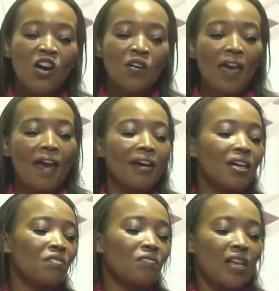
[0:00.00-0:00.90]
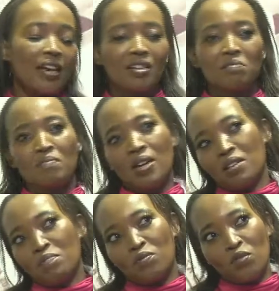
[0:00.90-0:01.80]
Okay, I have like
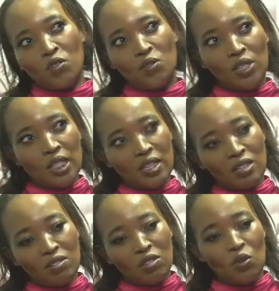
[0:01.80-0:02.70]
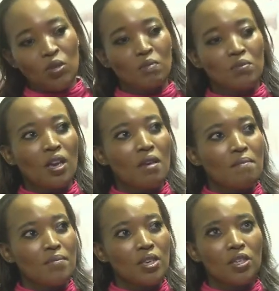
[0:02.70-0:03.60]
my producer, so
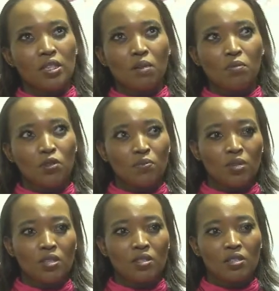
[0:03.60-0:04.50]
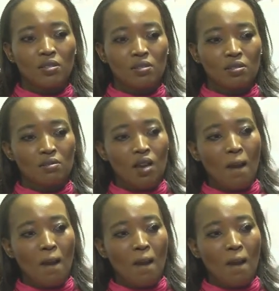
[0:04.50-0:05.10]
sometimes he supports me in this